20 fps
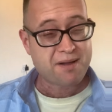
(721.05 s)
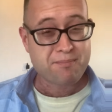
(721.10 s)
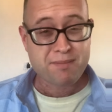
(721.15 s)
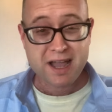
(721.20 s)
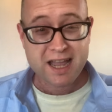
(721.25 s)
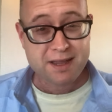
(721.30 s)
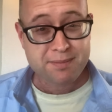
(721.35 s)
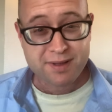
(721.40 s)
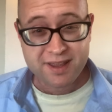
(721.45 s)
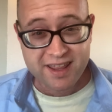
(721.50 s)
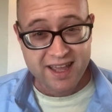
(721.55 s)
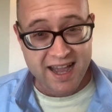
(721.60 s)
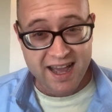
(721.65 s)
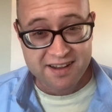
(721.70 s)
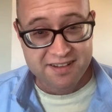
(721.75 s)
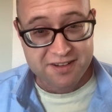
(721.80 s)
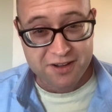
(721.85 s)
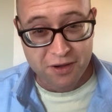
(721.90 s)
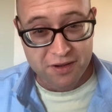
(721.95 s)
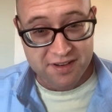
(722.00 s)
Maybe the
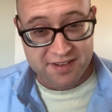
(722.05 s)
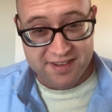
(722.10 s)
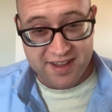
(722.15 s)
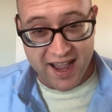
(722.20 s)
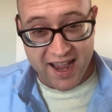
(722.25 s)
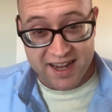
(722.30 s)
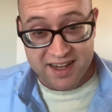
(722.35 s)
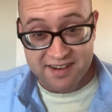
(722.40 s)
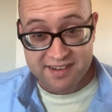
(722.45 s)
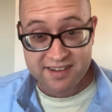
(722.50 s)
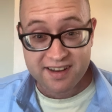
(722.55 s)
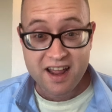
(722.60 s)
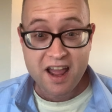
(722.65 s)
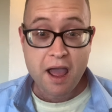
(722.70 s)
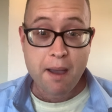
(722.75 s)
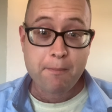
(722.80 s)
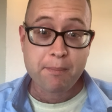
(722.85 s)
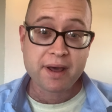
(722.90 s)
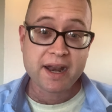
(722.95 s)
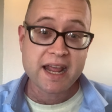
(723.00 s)
Ascot Stakes.
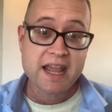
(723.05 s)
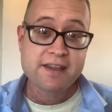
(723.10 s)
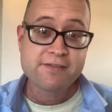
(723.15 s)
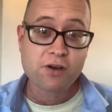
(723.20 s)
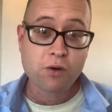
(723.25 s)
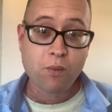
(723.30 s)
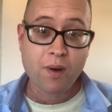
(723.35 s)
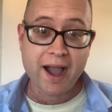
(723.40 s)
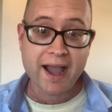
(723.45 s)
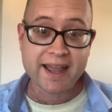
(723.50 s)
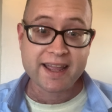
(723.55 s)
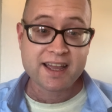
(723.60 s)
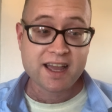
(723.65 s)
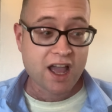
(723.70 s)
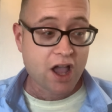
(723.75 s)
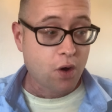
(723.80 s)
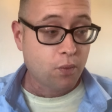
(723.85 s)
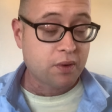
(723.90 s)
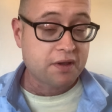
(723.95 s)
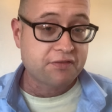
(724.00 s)
But either way,
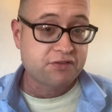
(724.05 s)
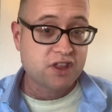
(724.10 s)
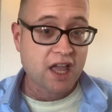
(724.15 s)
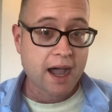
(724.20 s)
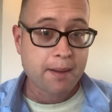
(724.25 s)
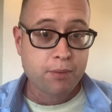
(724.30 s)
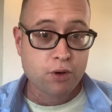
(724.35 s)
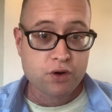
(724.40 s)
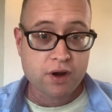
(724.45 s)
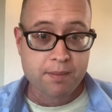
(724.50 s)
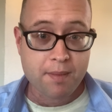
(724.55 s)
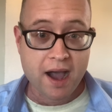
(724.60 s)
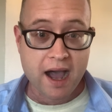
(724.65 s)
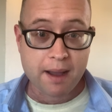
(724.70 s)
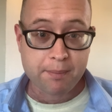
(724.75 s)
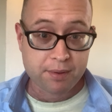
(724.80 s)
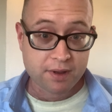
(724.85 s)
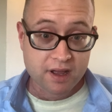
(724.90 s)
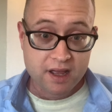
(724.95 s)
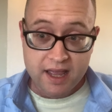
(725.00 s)
we've doubled them
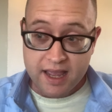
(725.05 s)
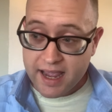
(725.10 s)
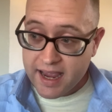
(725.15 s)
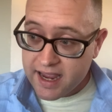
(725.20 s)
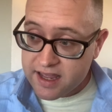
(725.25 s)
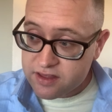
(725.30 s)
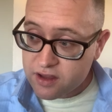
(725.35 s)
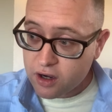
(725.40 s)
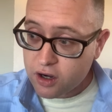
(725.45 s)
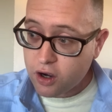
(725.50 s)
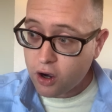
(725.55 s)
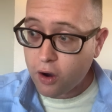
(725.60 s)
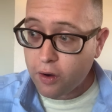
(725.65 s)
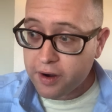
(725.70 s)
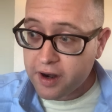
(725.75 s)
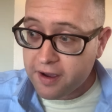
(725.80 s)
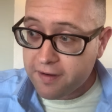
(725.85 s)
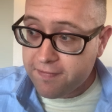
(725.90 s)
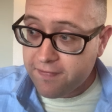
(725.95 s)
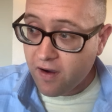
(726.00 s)
up in the
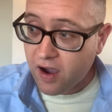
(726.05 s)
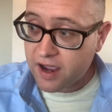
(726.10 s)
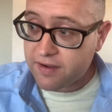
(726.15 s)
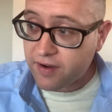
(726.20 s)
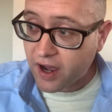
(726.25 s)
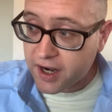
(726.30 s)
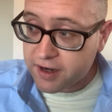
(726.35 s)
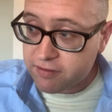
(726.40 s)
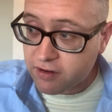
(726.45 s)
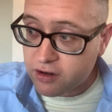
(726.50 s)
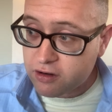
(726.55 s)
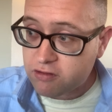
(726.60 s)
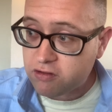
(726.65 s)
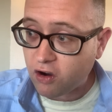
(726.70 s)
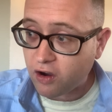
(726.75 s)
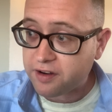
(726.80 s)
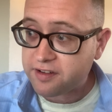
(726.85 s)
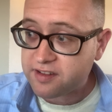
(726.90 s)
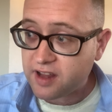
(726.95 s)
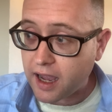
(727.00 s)
Connor 500
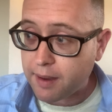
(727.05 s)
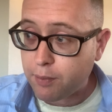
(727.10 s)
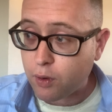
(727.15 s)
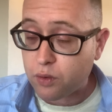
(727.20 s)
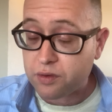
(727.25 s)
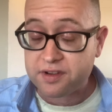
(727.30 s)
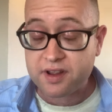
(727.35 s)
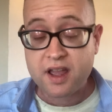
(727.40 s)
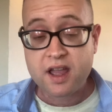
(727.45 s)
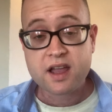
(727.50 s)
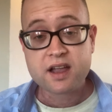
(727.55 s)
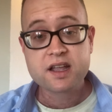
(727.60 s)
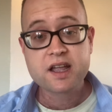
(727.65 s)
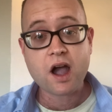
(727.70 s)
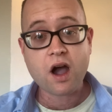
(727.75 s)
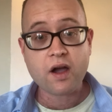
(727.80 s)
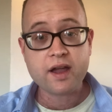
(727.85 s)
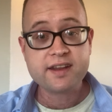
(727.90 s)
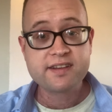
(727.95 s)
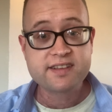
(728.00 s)
cross doubles.
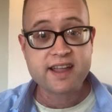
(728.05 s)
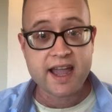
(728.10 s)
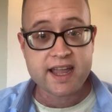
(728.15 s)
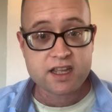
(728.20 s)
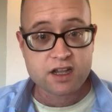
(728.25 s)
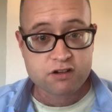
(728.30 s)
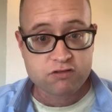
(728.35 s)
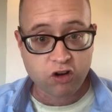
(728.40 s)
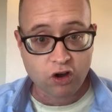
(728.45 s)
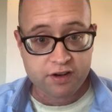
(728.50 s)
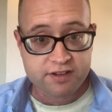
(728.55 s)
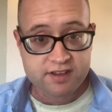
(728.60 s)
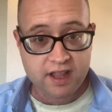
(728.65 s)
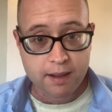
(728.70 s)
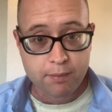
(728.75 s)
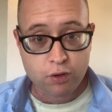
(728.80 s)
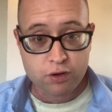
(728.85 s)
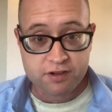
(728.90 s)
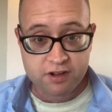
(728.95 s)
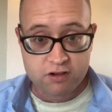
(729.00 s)
Guys, get your cross
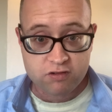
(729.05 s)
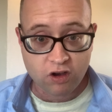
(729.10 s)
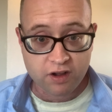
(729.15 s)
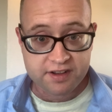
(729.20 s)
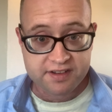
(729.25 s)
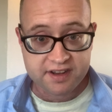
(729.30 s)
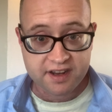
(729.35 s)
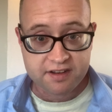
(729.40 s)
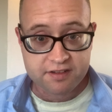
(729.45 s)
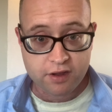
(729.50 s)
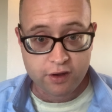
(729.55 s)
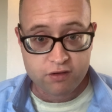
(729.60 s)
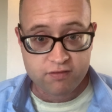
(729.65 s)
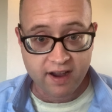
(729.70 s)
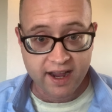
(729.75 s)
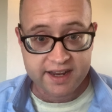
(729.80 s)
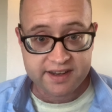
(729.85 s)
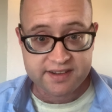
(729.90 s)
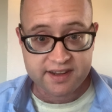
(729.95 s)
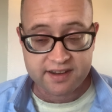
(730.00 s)
doubles across these two
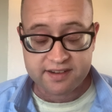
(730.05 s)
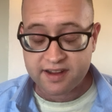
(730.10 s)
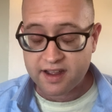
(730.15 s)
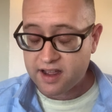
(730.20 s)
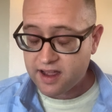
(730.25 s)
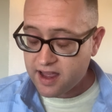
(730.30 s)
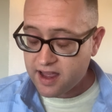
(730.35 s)
races.